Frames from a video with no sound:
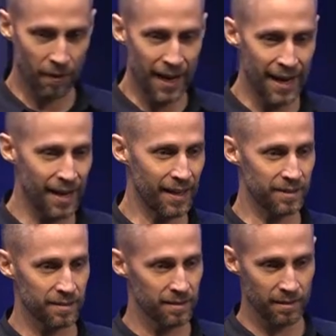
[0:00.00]
I had
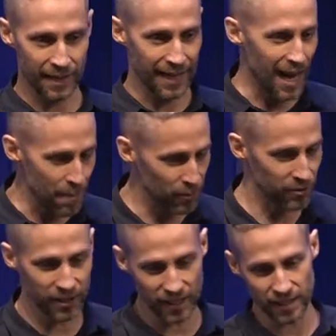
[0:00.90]
like apple
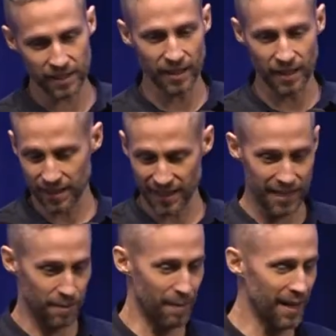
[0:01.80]
seeds, and I think I
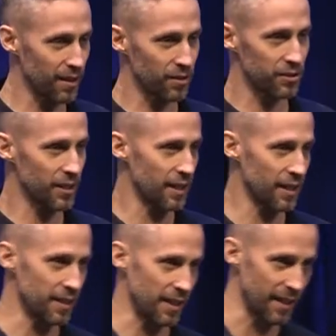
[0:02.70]
had a mango
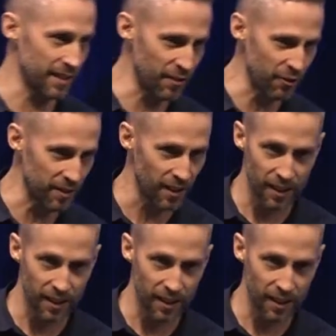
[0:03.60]
seed, and I had different